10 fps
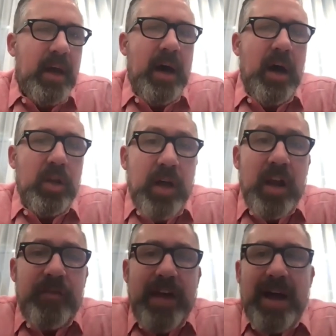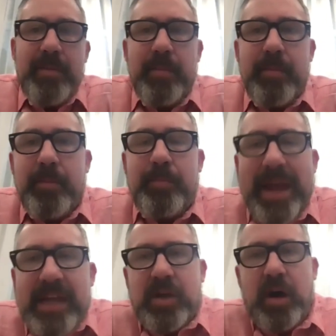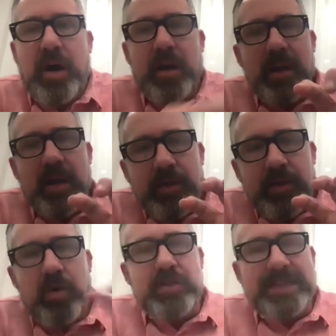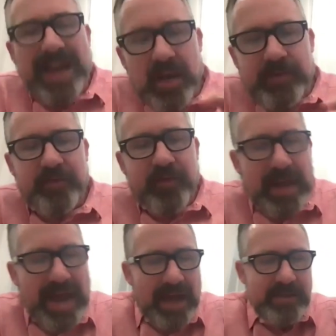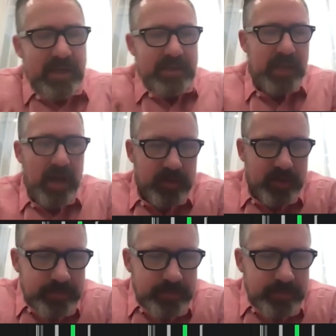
uh, a lot of that based on those kind of different access levels.